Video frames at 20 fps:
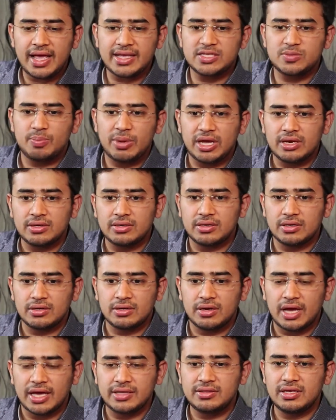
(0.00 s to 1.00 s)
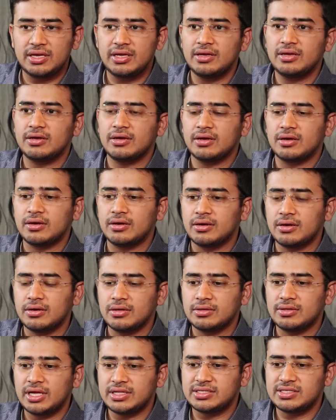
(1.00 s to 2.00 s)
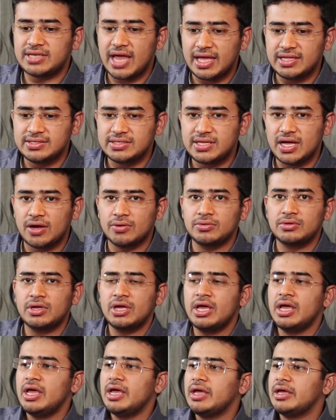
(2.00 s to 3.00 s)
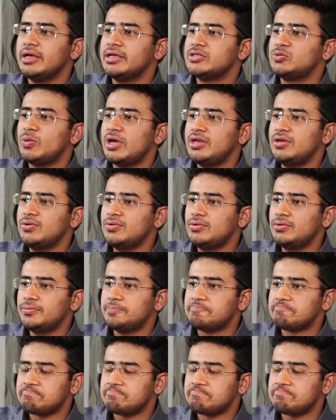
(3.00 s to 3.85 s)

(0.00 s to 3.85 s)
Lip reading: aspect I think that stands out is when you